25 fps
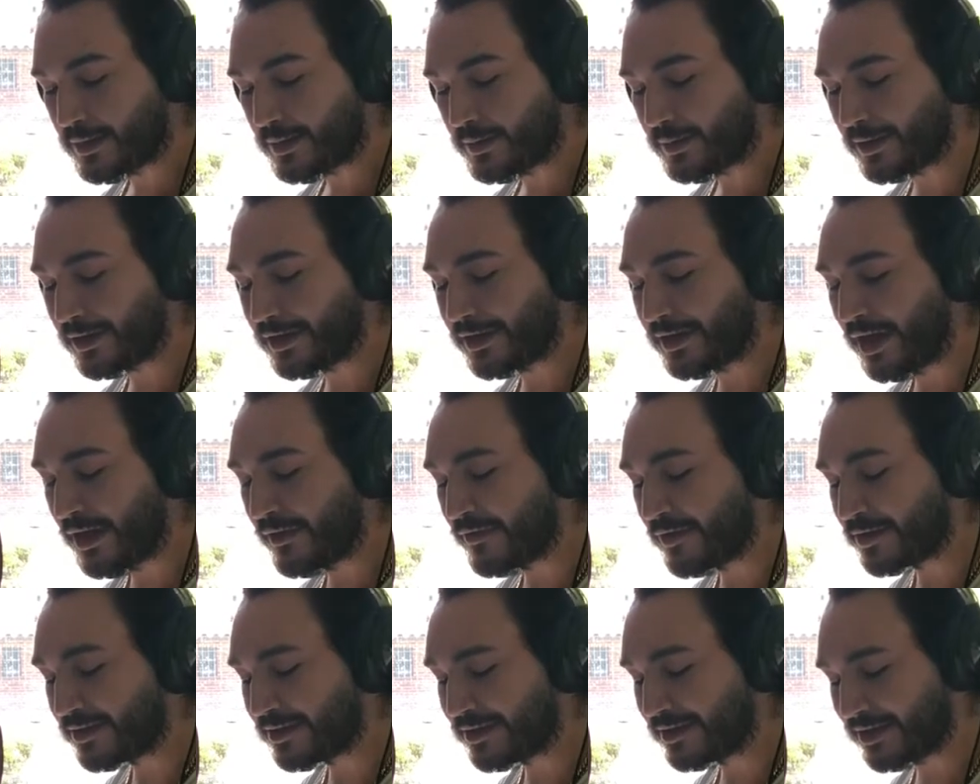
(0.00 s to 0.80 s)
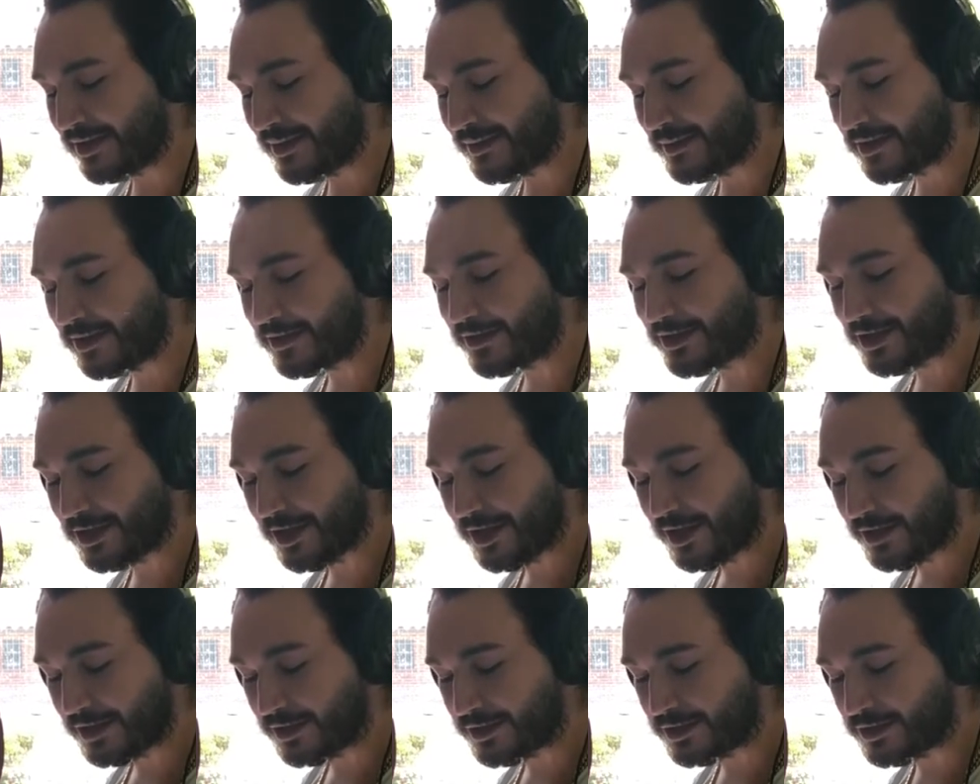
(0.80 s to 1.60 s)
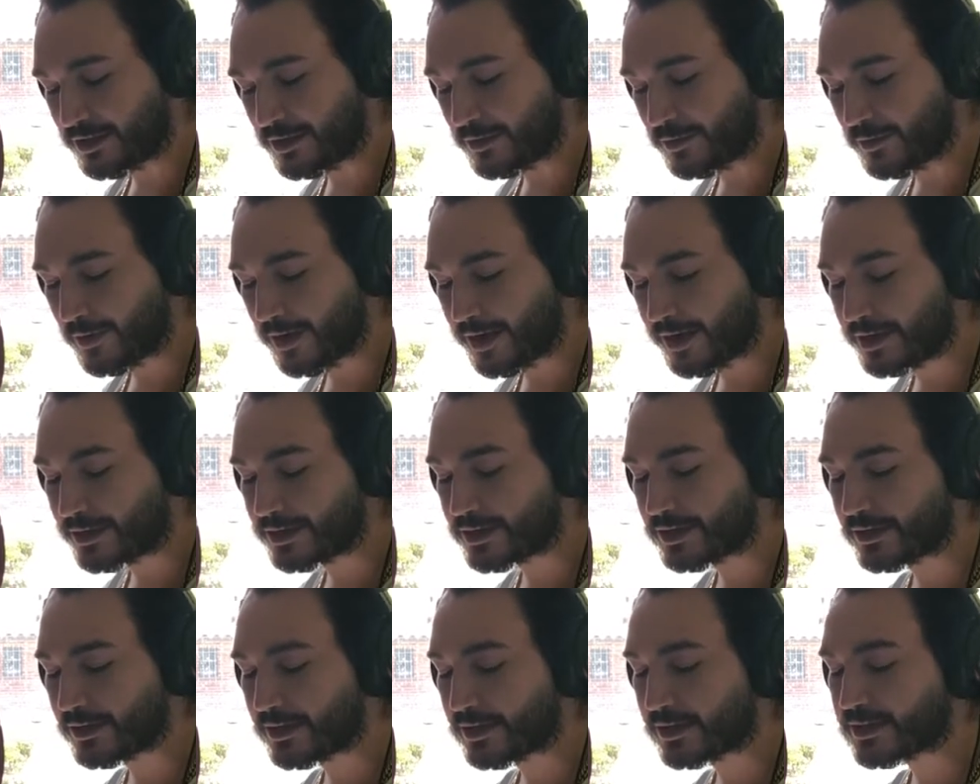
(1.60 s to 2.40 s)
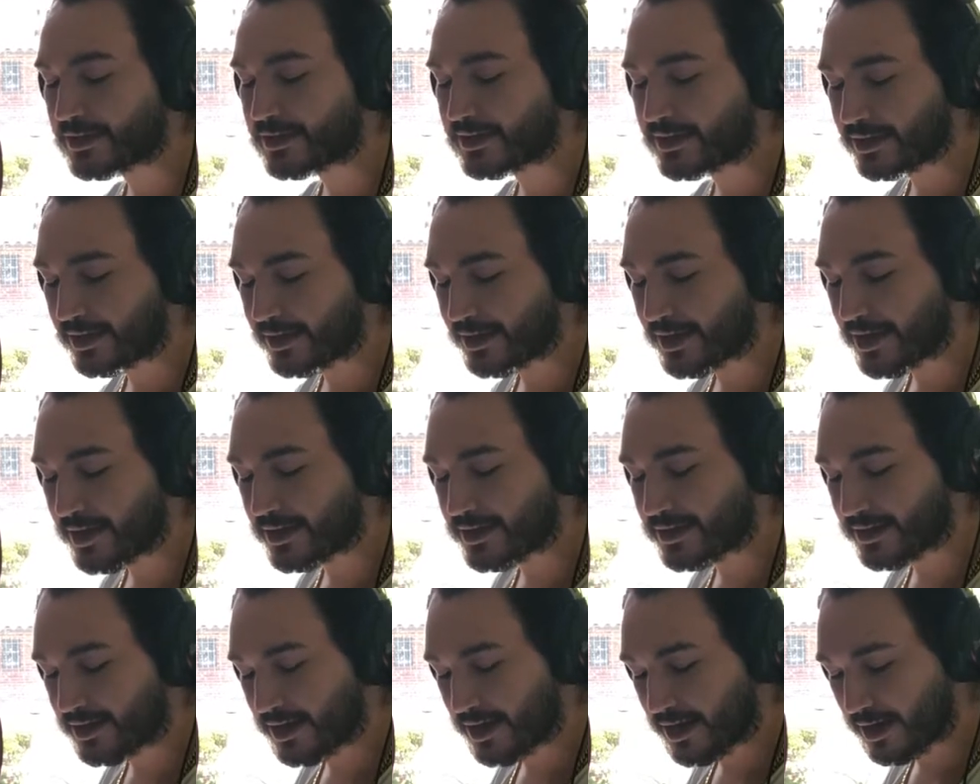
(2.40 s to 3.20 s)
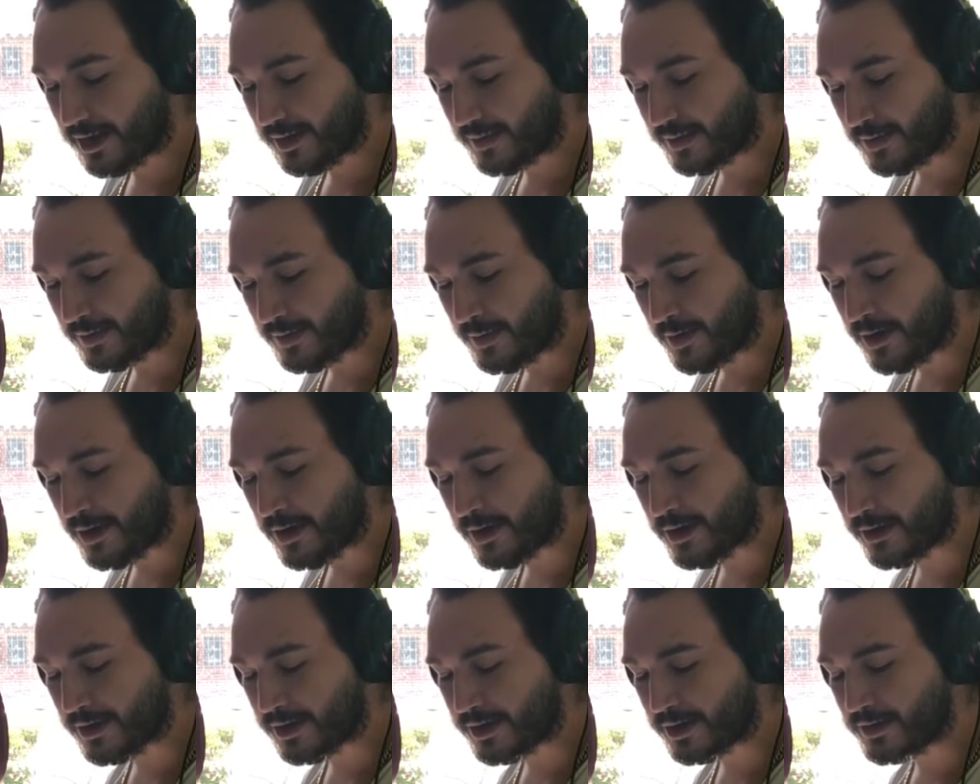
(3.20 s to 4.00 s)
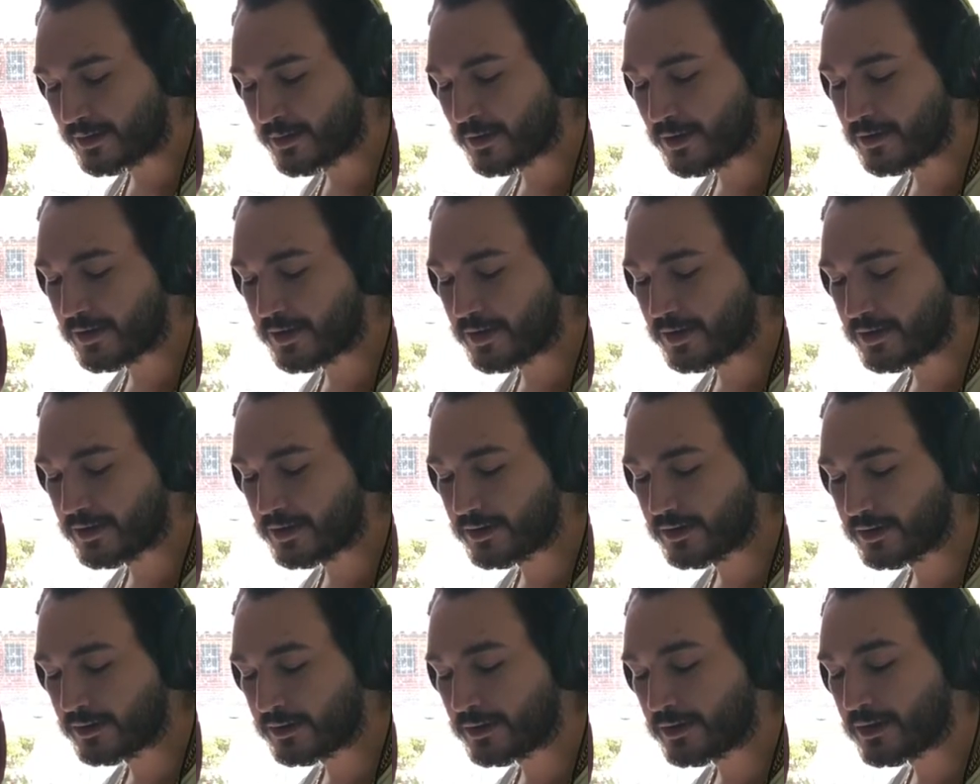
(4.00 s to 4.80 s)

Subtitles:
but it never seems to change the way she looks into that damned mirror in the morning.